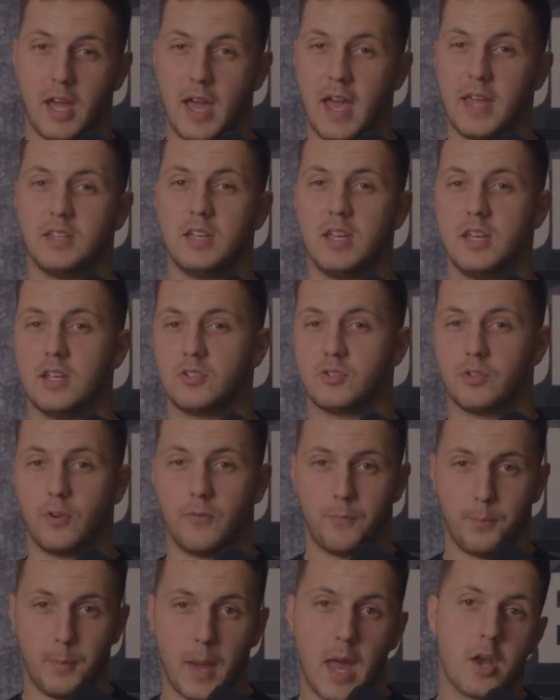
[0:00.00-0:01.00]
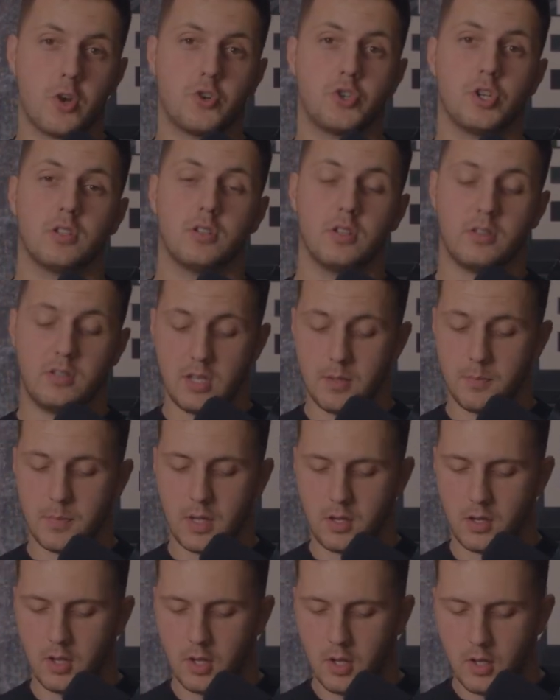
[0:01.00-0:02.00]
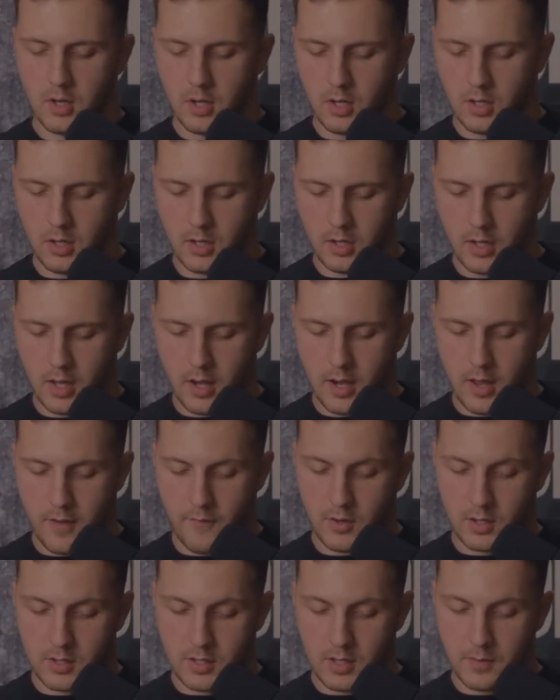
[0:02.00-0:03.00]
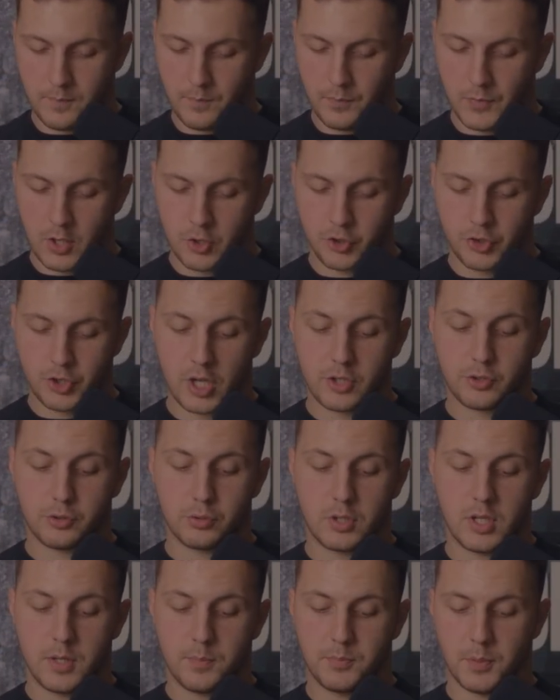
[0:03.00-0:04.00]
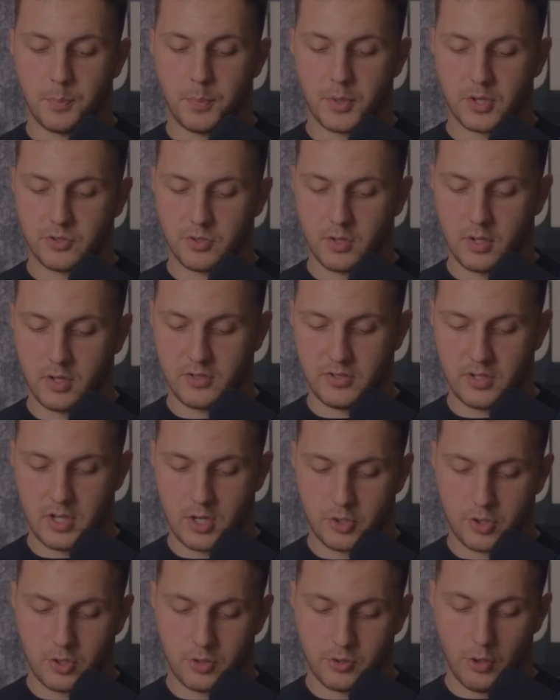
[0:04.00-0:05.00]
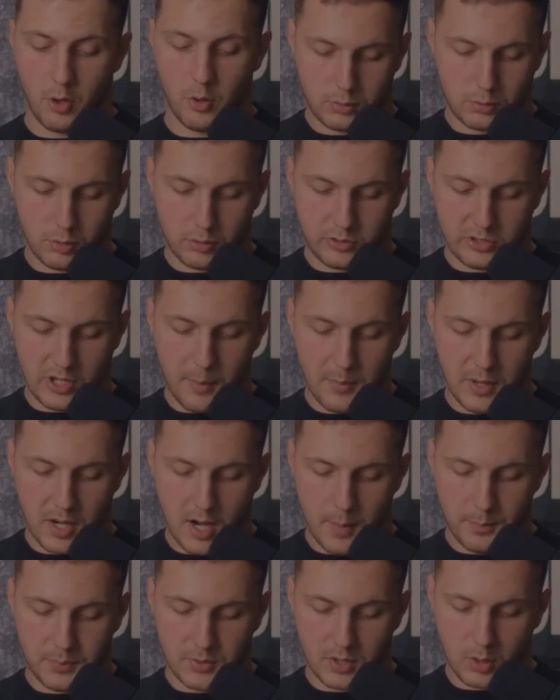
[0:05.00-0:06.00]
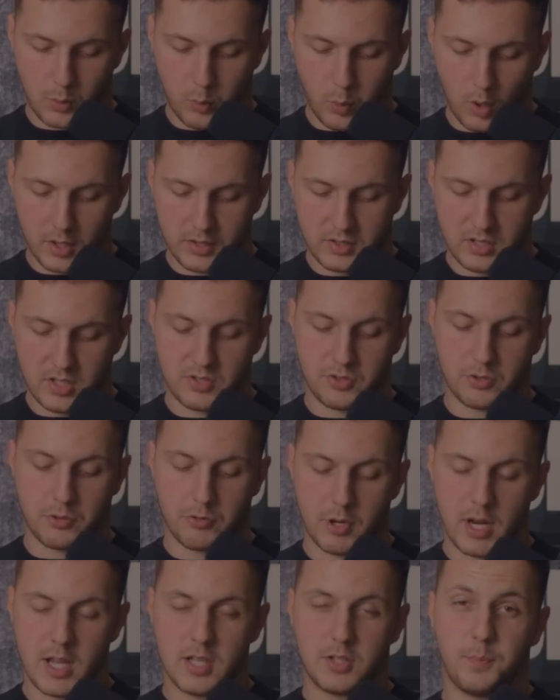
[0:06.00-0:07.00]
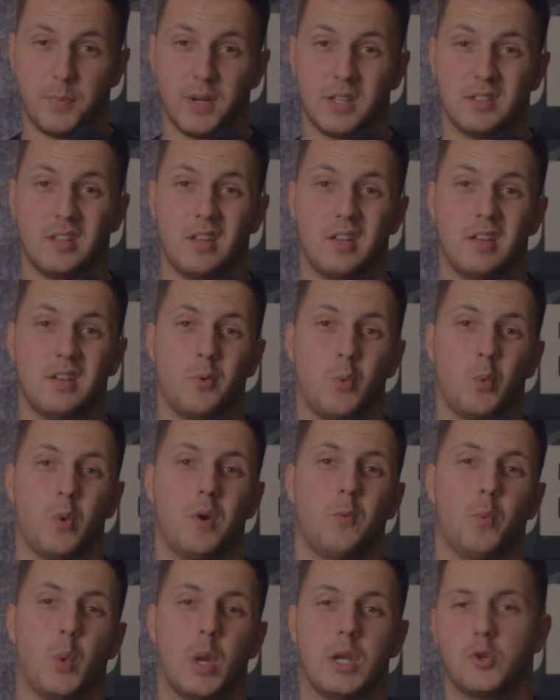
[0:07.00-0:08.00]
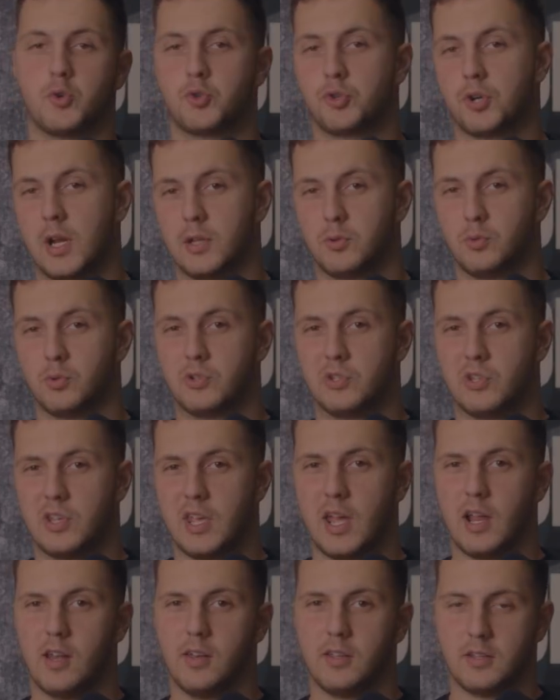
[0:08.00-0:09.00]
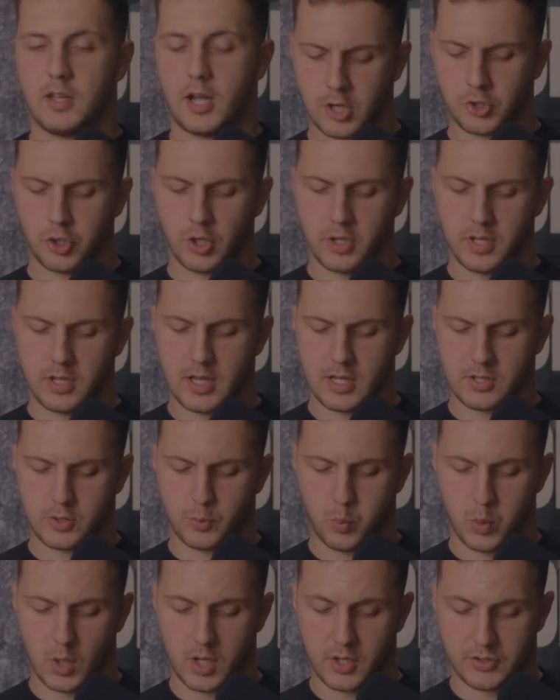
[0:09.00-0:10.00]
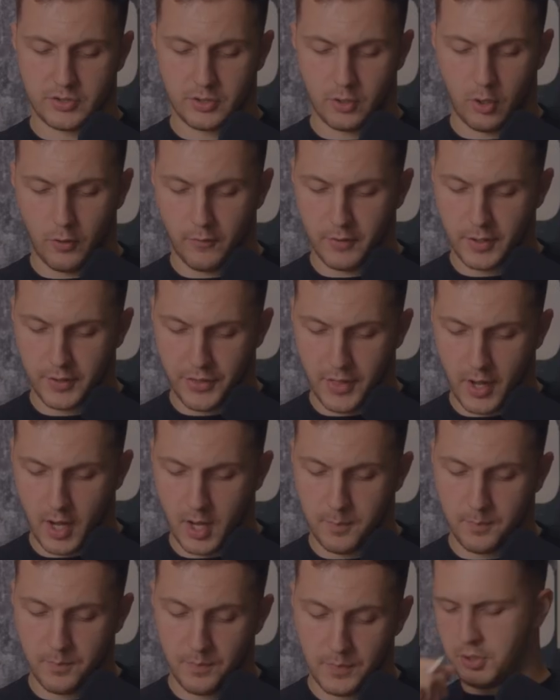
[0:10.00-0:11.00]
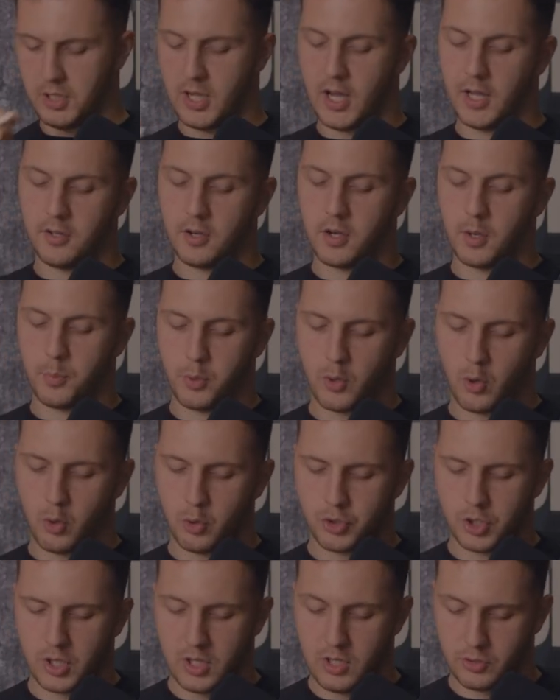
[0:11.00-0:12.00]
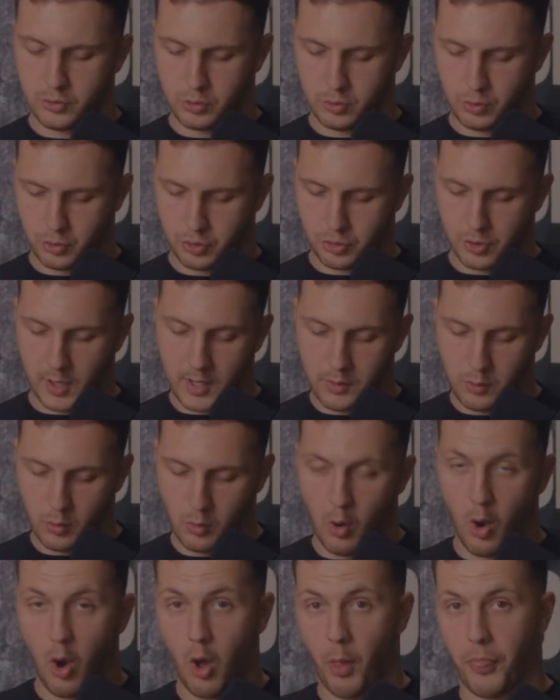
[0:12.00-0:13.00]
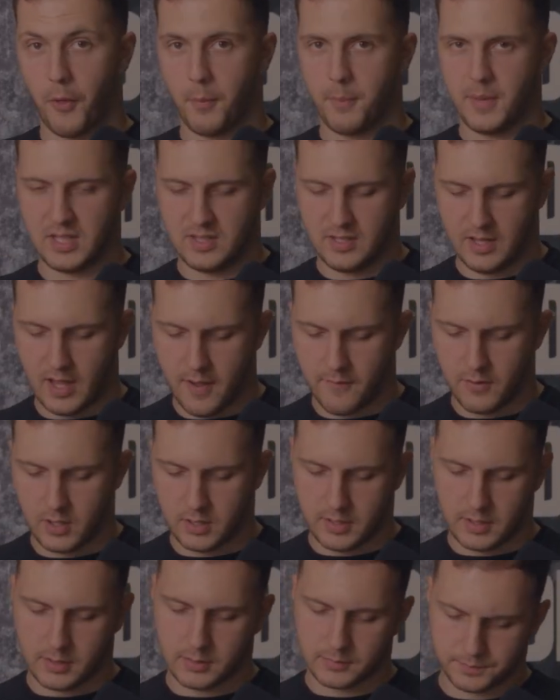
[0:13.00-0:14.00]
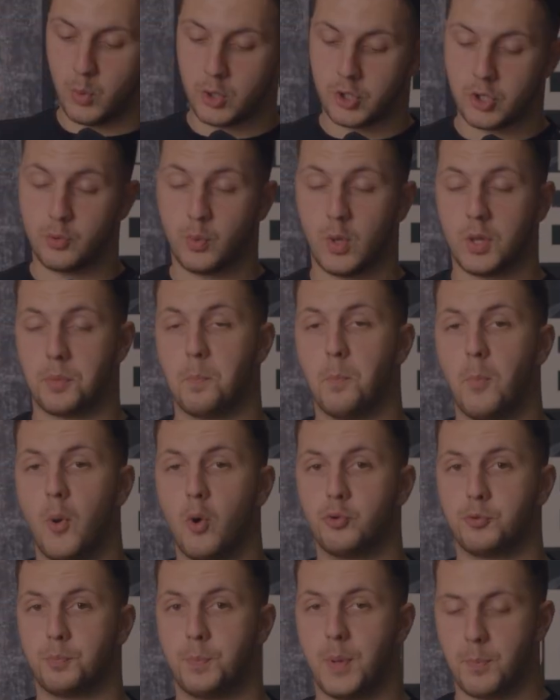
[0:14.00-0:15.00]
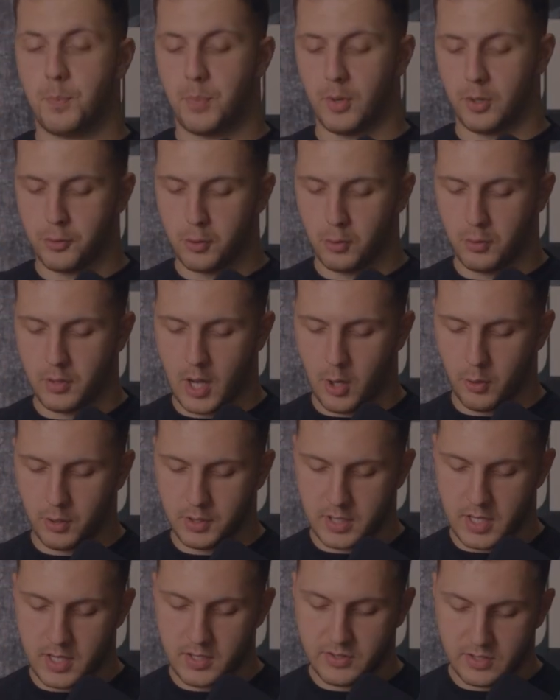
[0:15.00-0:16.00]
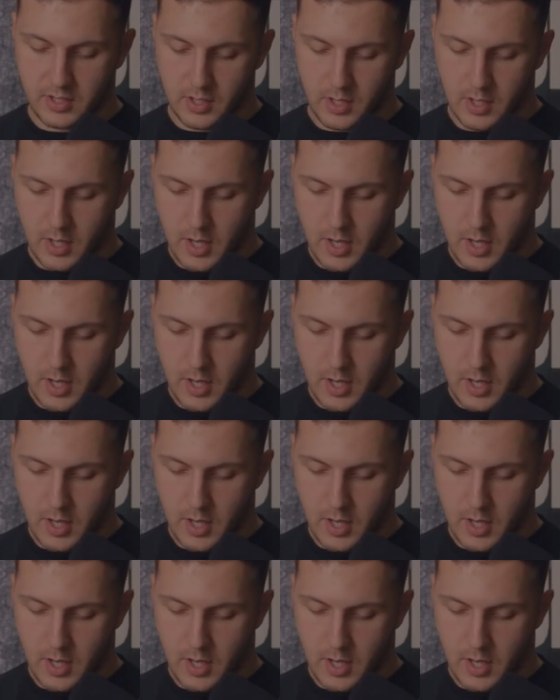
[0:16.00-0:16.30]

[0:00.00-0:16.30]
headaches of managing the team and everything, just to keep the personalization. So to sum it up, the quality is great, but when you try to scale, it actually gets worse over time. So the other approach is to try to automate everything, which is what most people do nowadays.